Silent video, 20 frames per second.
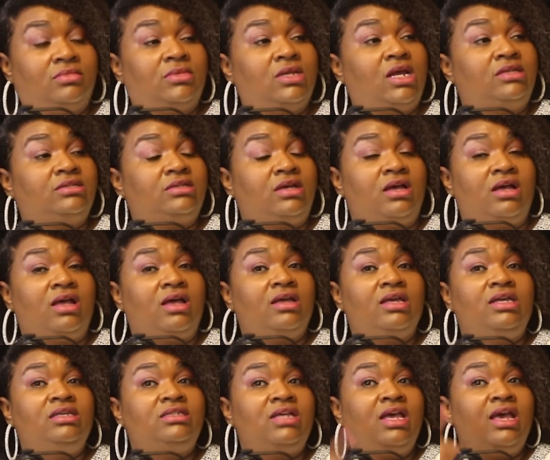I said, huh?
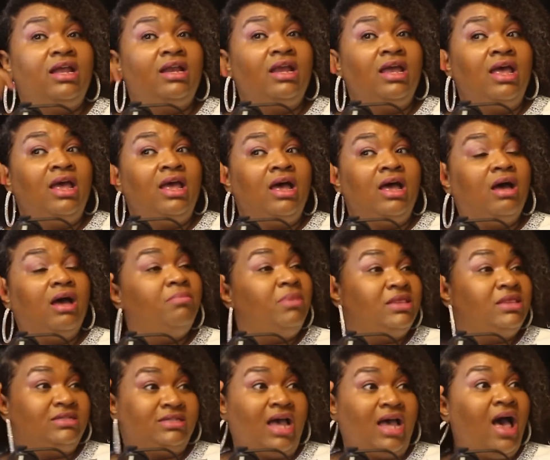He said, up at
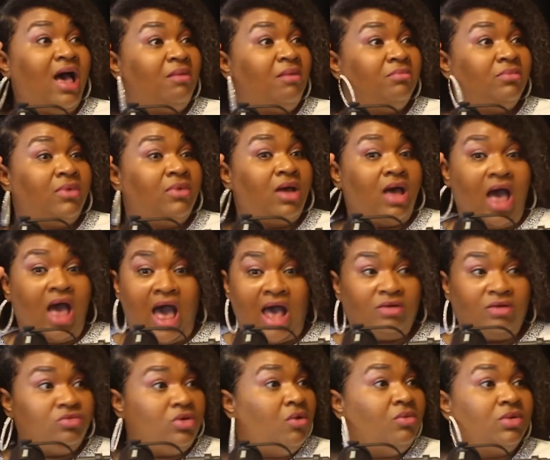the top, I
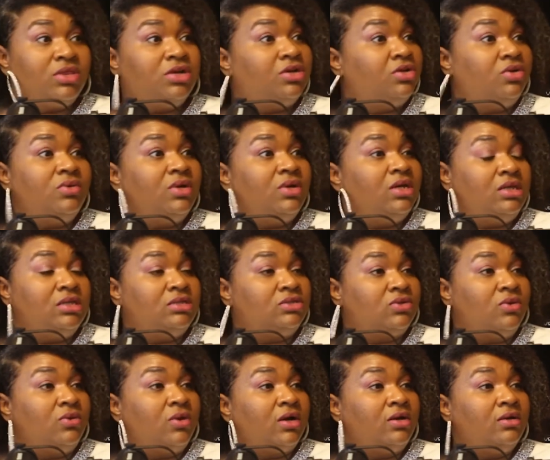don't know what they're doing in the
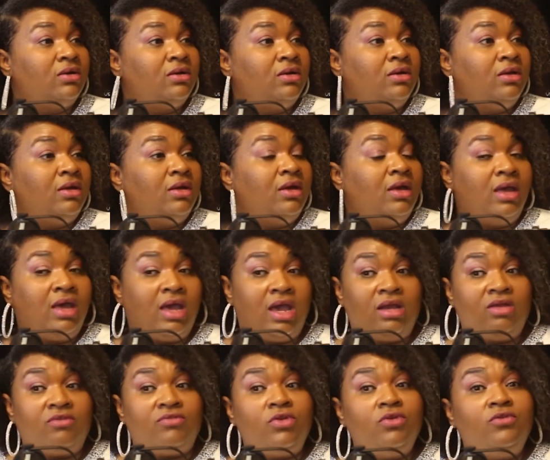store.
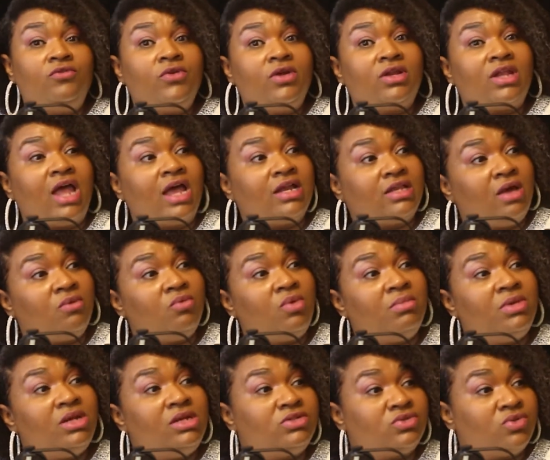And if you feel like that
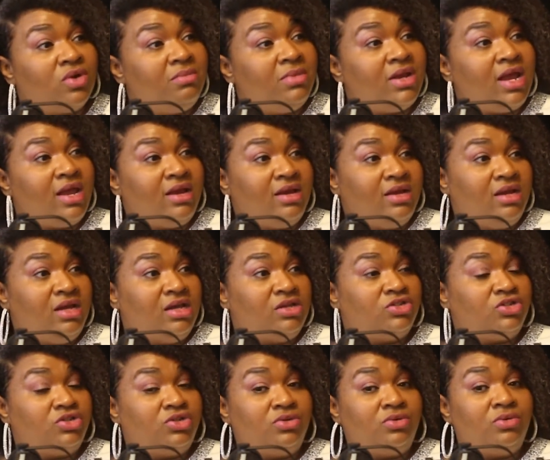woman discriminated
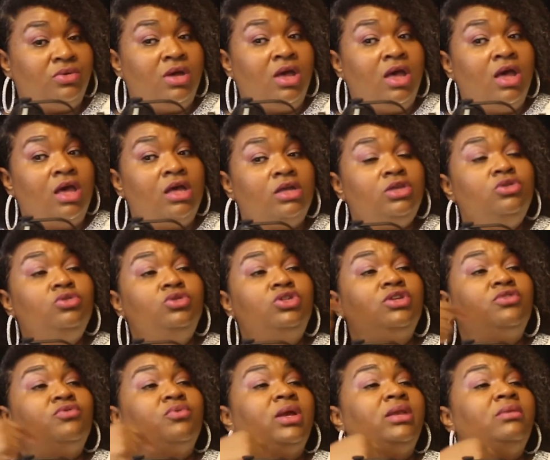against you, you
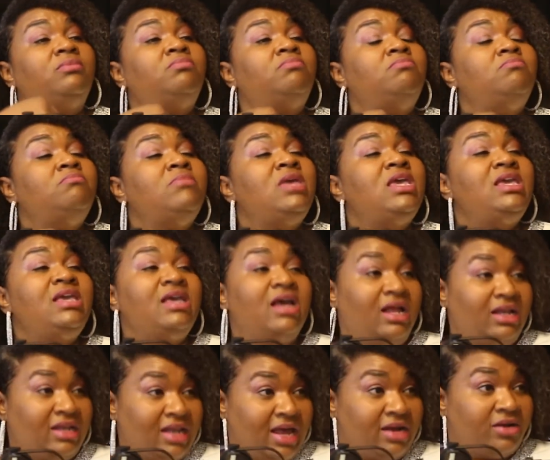should have written me
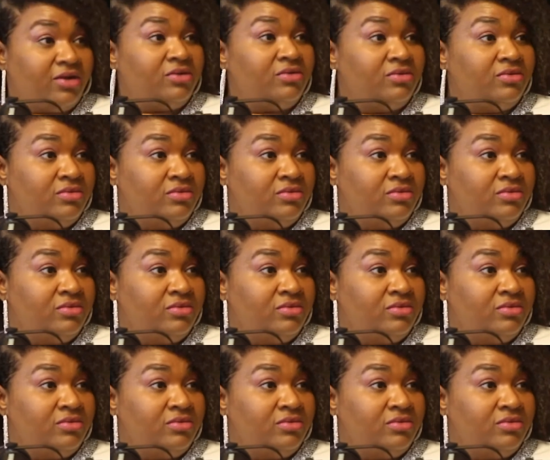a letter.